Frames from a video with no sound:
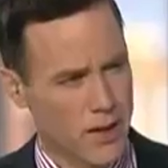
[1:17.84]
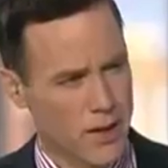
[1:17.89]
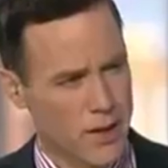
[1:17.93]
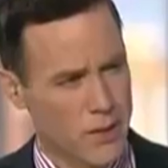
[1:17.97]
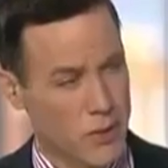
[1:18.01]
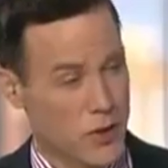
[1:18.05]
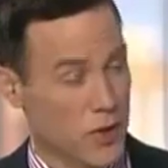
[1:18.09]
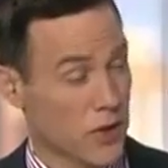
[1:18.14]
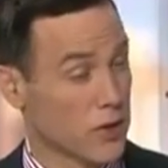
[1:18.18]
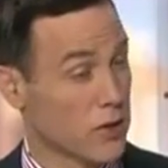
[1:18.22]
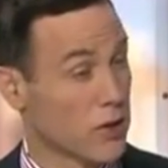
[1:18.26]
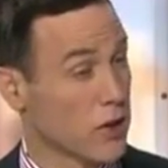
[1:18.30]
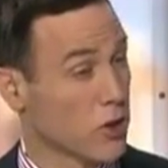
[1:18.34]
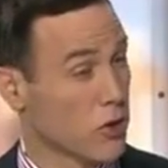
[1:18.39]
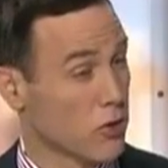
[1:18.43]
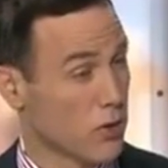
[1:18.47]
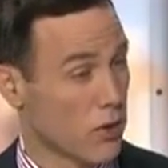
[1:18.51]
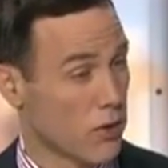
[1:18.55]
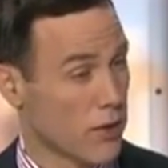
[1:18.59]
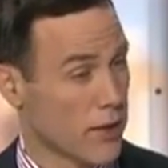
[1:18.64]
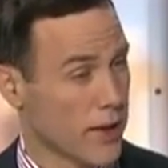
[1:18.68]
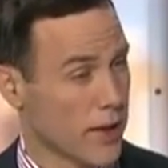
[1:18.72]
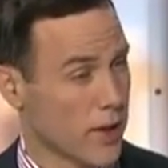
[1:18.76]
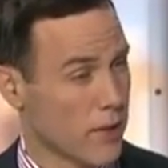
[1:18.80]
particularly
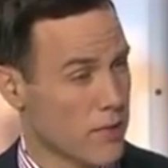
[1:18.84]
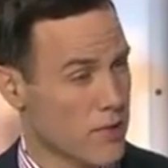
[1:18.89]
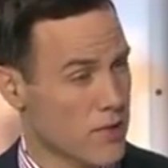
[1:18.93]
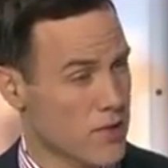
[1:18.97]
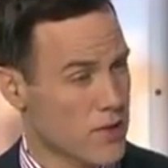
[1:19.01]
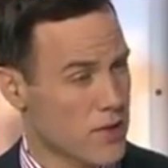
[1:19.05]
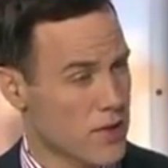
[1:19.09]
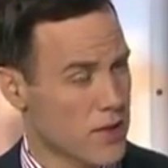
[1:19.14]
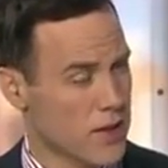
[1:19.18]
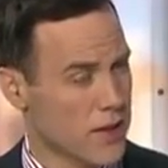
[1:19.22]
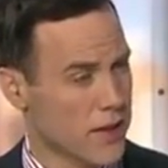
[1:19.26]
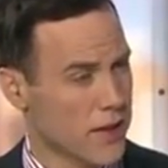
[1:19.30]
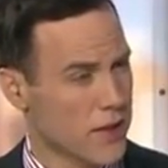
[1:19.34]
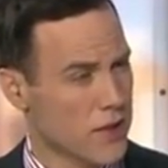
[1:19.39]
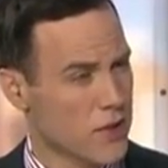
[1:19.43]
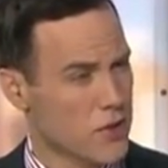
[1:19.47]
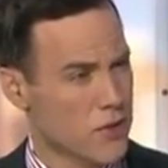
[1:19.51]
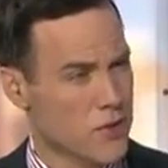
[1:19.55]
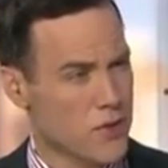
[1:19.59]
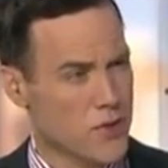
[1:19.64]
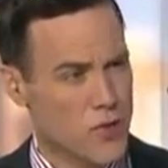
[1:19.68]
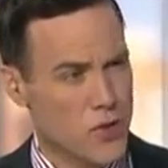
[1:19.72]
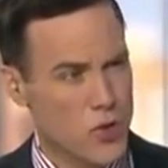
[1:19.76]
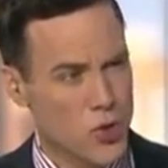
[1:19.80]
growing up as a
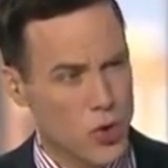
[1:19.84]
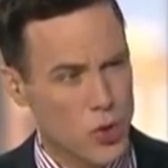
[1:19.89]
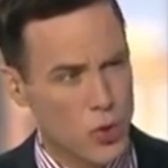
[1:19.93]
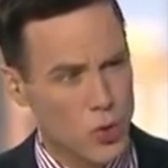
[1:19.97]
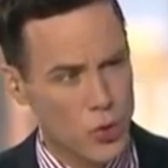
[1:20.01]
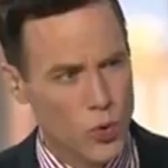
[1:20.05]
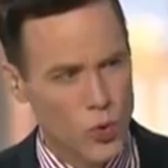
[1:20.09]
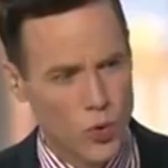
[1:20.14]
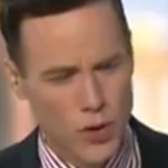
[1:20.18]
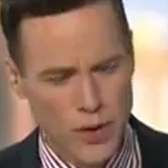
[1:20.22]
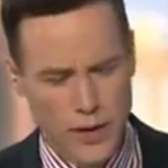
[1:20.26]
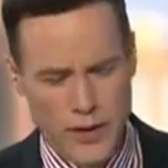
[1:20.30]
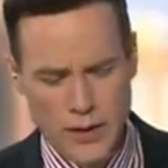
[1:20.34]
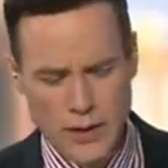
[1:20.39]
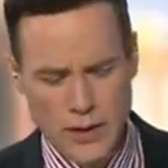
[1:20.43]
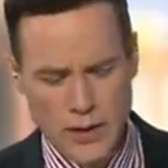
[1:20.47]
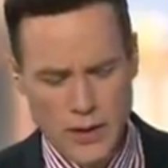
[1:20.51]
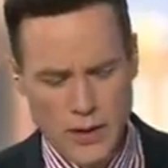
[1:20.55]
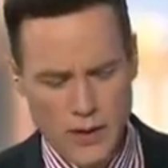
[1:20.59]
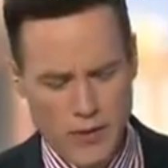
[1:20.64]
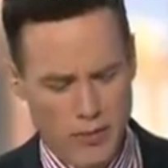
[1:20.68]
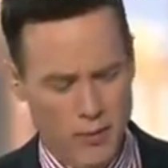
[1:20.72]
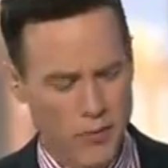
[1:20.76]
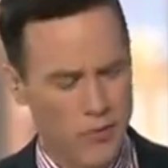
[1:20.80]
teenager in school and
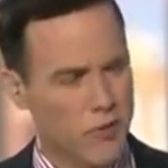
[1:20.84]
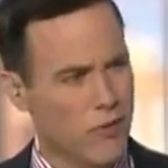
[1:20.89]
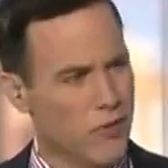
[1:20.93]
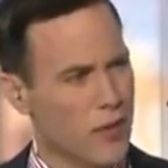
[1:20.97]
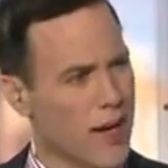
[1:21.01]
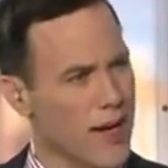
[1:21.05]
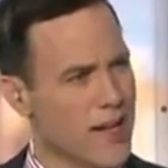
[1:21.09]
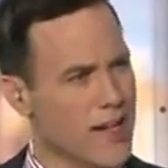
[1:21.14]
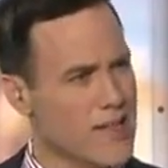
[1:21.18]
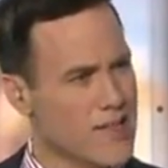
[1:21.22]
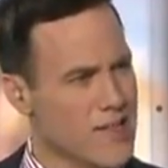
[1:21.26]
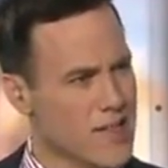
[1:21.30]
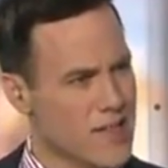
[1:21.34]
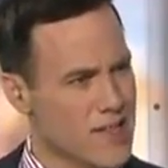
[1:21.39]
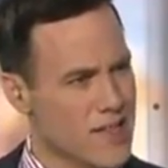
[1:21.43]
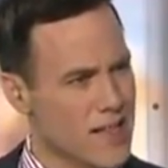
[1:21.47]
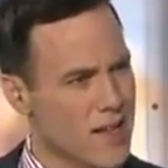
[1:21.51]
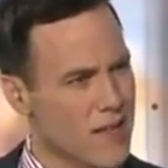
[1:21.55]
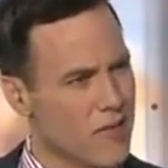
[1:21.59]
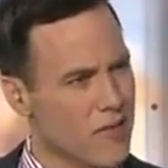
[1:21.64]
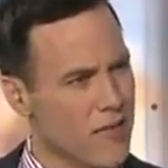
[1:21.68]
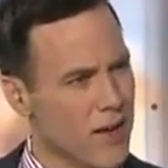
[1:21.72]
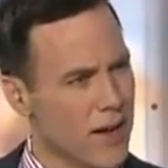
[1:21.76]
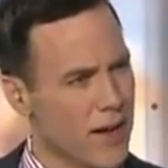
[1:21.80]
from friends as
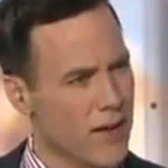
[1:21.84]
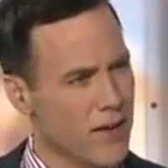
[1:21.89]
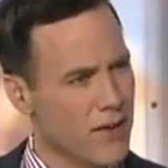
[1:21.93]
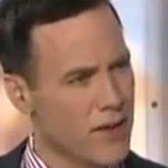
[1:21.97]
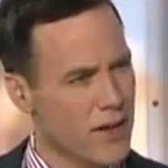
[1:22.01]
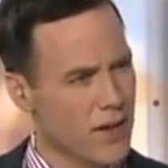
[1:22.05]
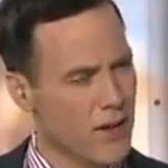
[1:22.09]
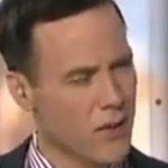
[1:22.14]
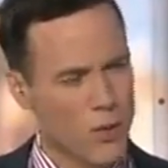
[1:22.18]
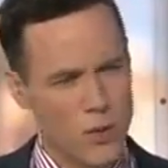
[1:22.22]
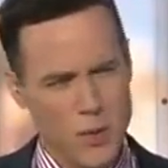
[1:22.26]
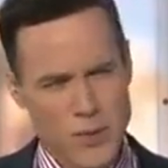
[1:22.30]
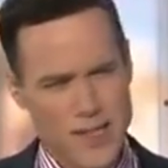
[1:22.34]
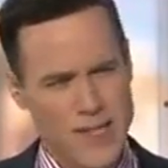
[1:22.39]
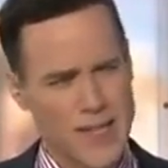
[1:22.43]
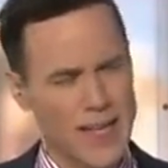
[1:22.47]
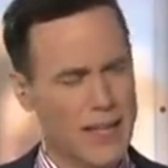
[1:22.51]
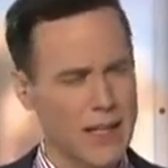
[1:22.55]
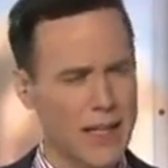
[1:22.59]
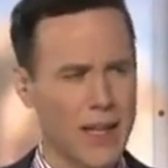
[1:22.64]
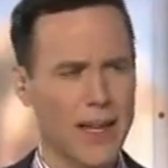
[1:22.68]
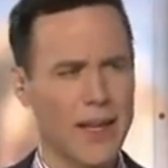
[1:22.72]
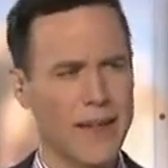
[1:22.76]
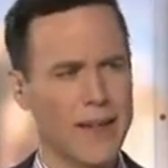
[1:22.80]
they found out. What was
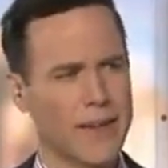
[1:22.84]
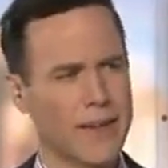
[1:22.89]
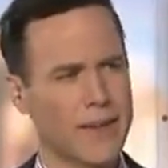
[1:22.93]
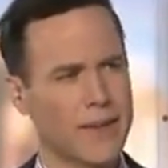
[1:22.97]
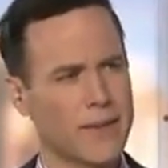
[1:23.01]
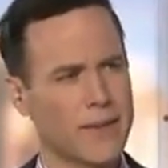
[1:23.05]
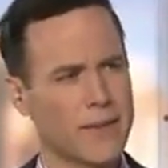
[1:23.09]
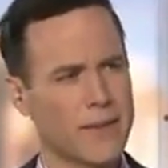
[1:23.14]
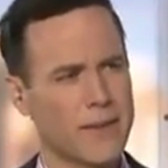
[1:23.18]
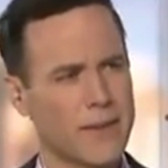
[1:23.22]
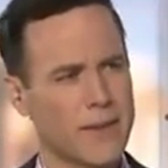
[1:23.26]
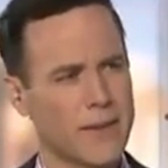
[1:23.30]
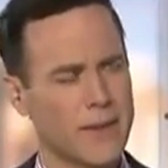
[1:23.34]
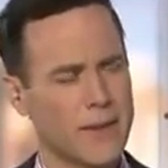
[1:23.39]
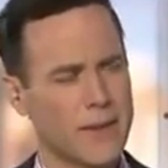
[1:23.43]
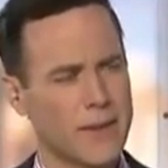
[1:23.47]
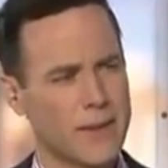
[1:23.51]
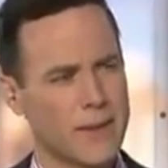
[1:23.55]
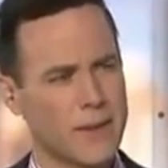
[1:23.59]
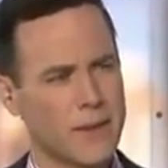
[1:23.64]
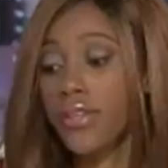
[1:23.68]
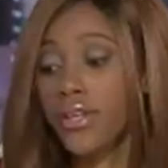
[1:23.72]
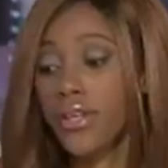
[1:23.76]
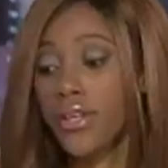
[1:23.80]
that like?
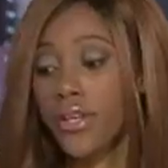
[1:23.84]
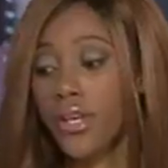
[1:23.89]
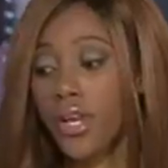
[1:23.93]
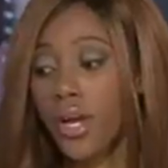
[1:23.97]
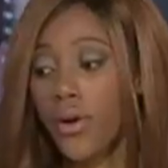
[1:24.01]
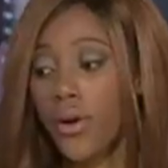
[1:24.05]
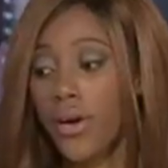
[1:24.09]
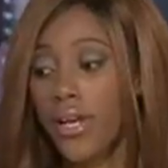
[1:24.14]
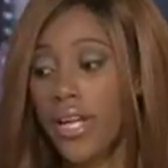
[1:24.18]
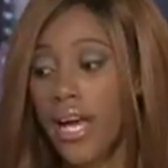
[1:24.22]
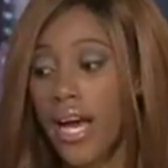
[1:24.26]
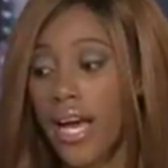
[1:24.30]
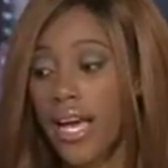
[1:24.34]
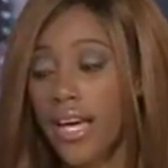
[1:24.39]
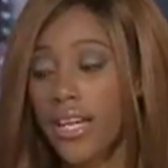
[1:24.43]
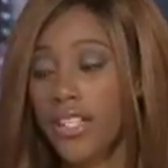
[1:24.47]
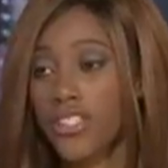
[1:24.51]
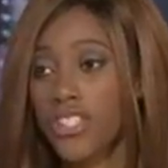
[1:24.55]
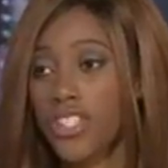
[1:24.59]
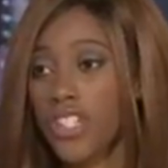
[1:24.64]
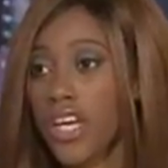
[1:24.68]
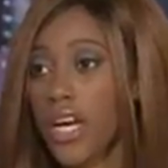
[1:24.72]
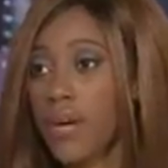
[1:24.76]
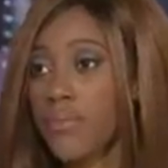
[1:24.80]
Absolutely. You know what? I
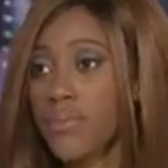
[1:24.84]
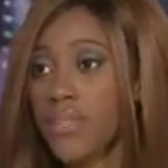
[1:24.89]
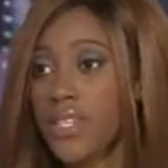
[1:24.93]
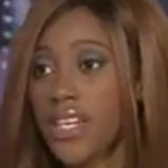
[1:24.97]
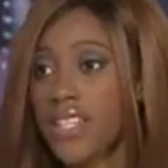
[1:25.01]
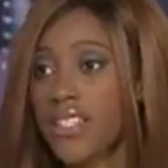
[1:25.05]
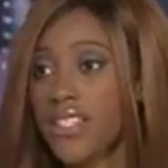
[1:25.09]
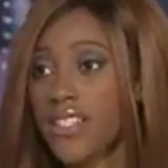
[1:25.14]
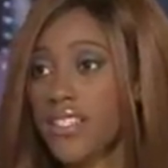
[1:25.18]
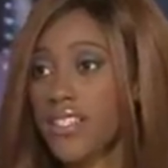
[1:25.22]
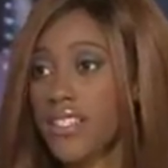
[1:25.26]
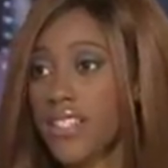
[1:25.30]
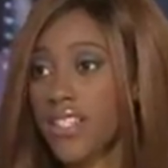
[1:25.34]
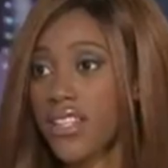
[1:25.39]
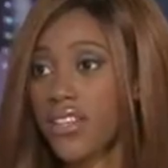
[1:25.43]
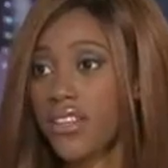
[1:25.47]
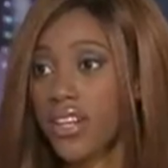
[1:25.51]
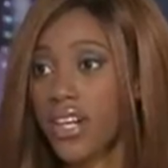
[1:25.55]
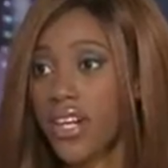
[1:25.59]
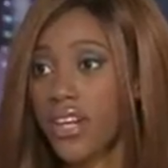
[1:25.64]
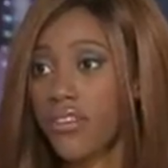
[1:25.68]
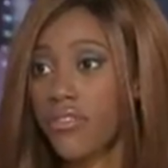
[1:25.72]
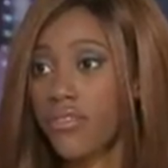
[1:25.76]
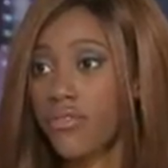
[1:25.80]
actually kept it as a
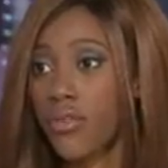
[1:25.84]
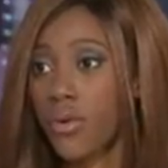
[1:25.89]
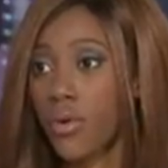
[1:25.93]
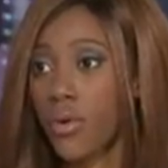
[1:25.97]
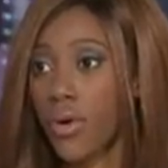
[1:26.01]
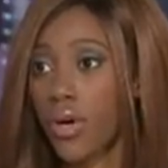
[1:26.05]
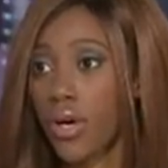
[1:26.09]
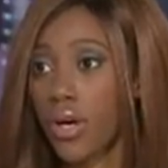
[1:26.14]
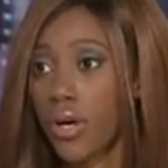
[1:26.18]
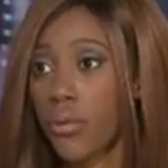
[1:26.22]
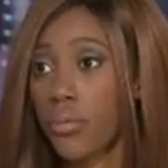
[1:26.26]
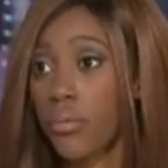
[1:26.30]
secret for